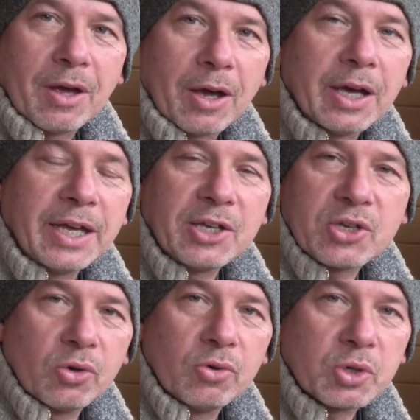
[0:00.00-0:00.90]
a heat
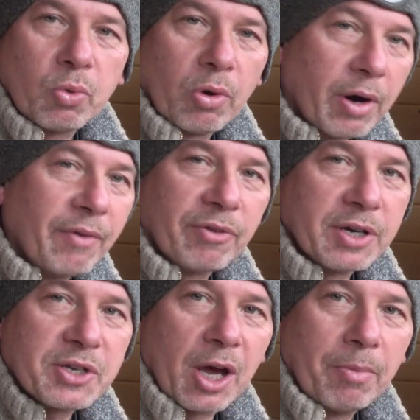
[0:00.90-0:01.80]
source wherever
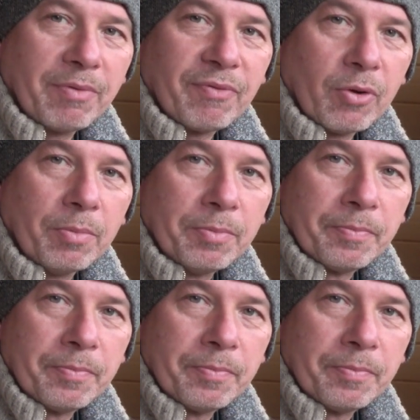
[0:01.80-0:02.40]
it's coming from.